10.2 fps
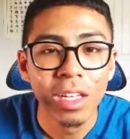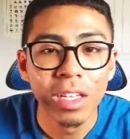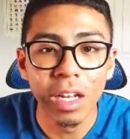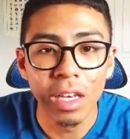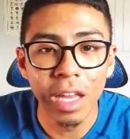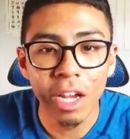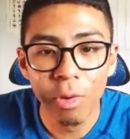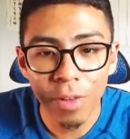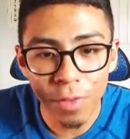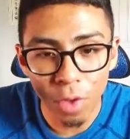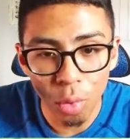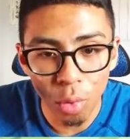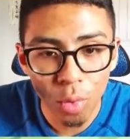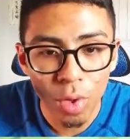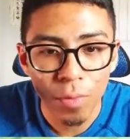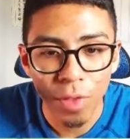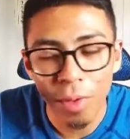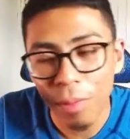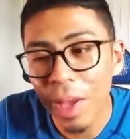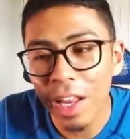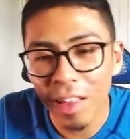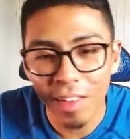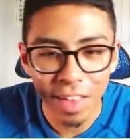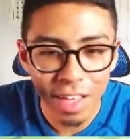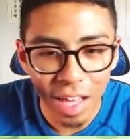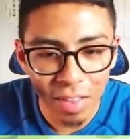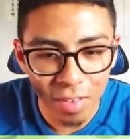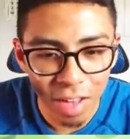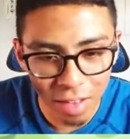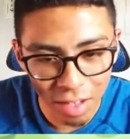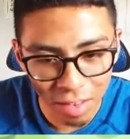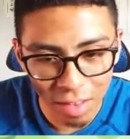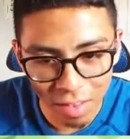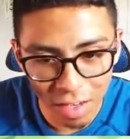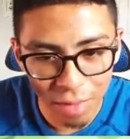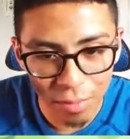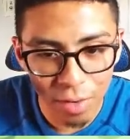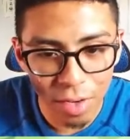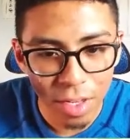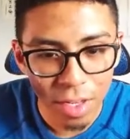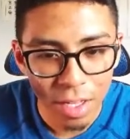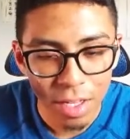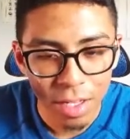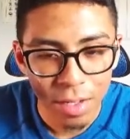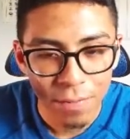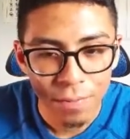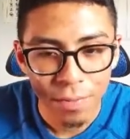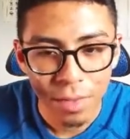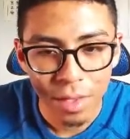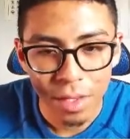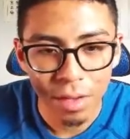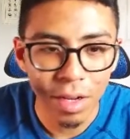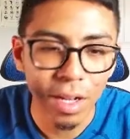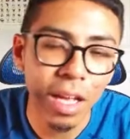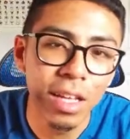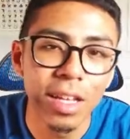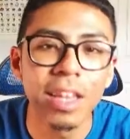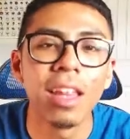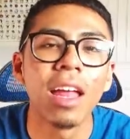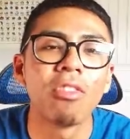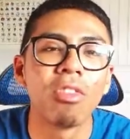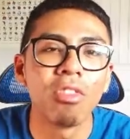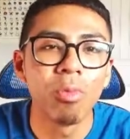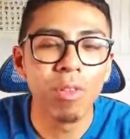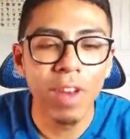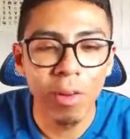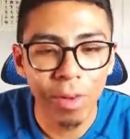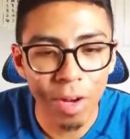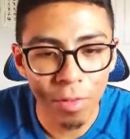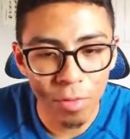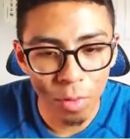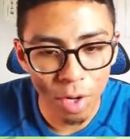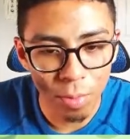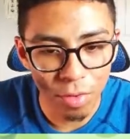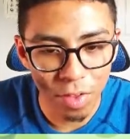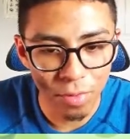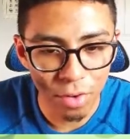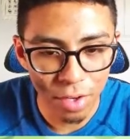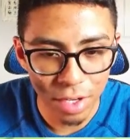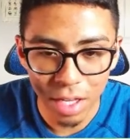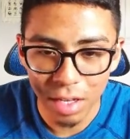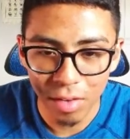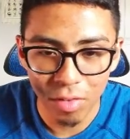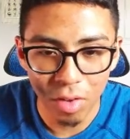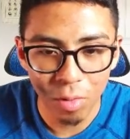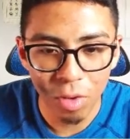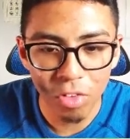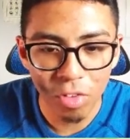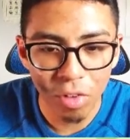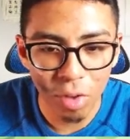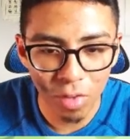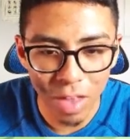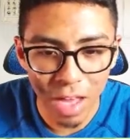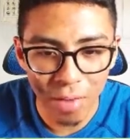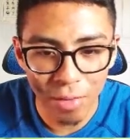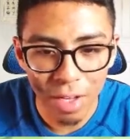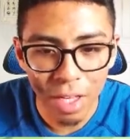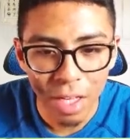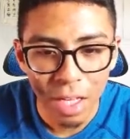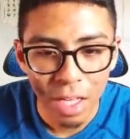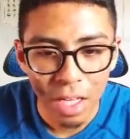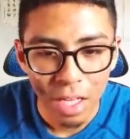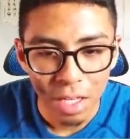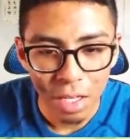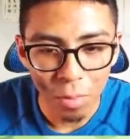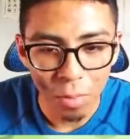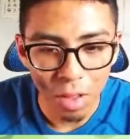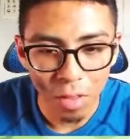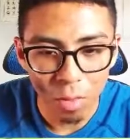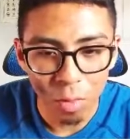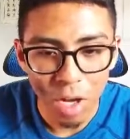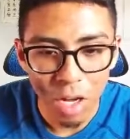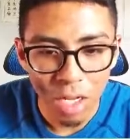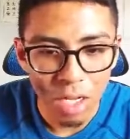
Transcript: the decorative goo. I mean, paint is like that, so that's a good, decent name for it. Alright, and collecting that treasure, we've now recovered 40% of our debt. So we're just close to halfway. Get rid of this rock.